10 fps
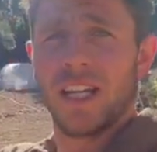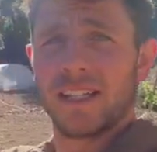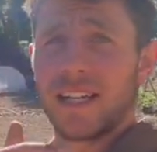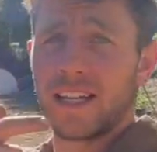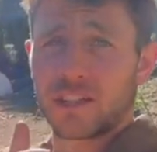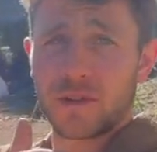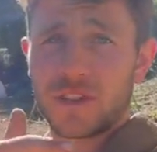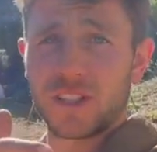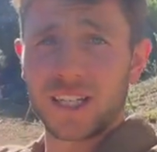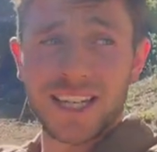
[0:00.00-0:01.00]
the
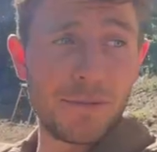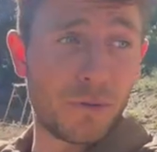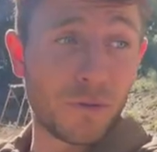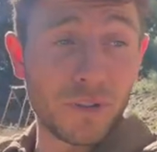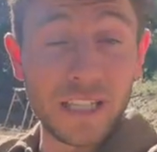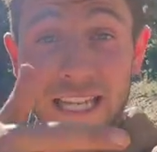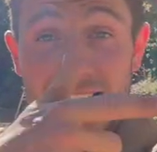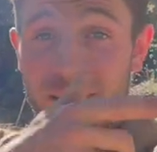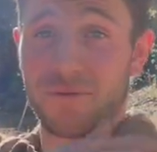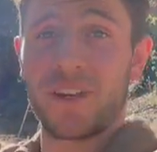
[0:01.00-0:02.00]
electricity cable
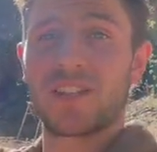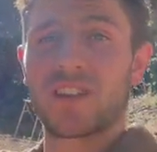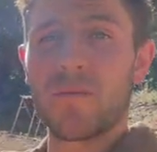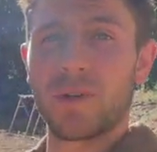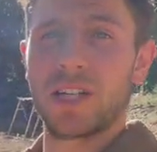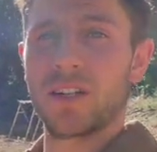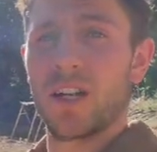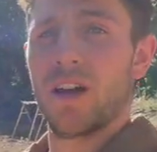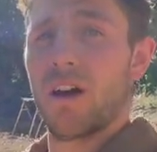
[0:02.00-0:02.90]
laid and fixed up here,